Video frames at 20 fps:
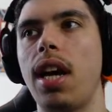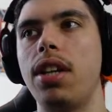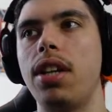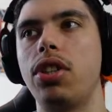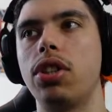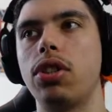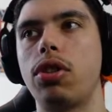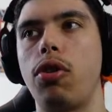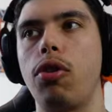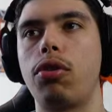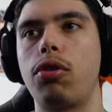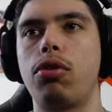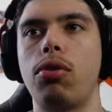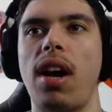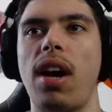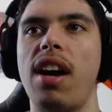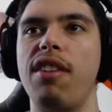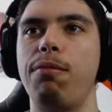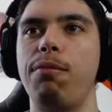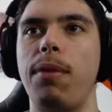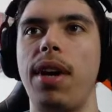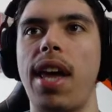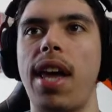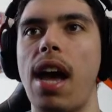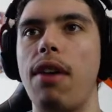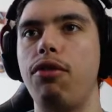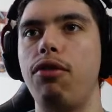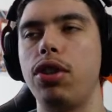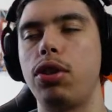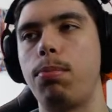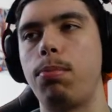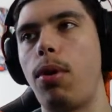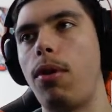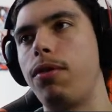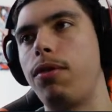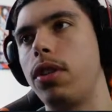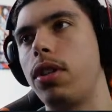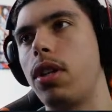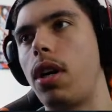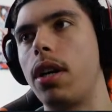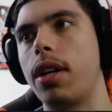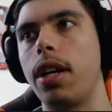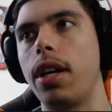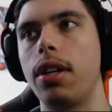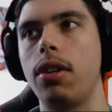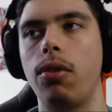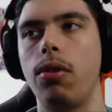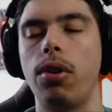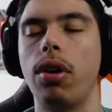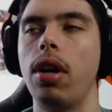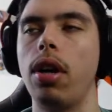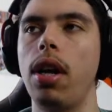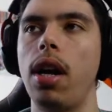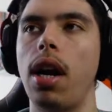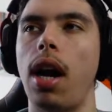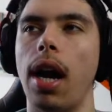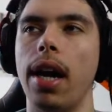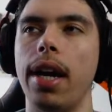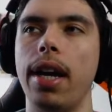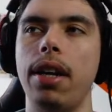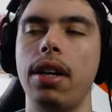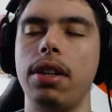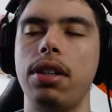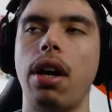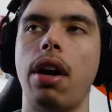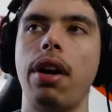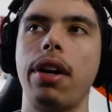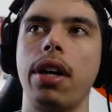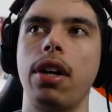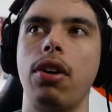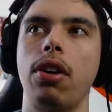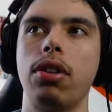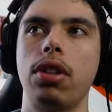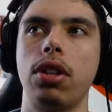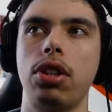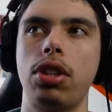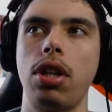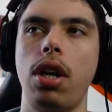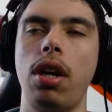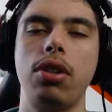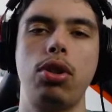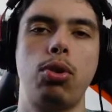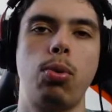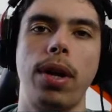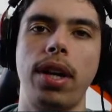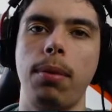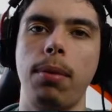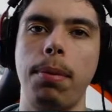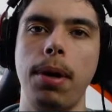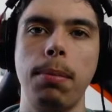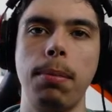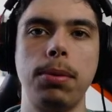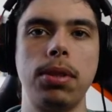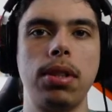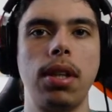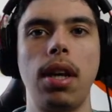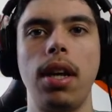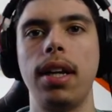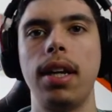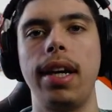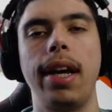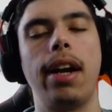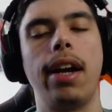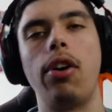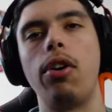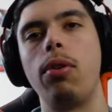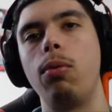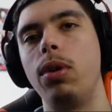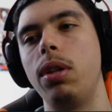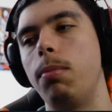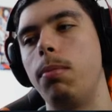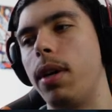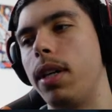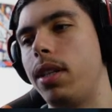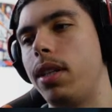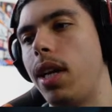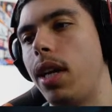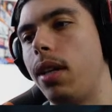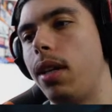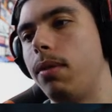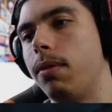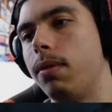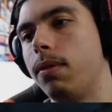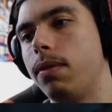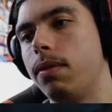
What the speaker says: I just look to have my average profit target, or I hit a target on the chart, 20 pips, get on with my day.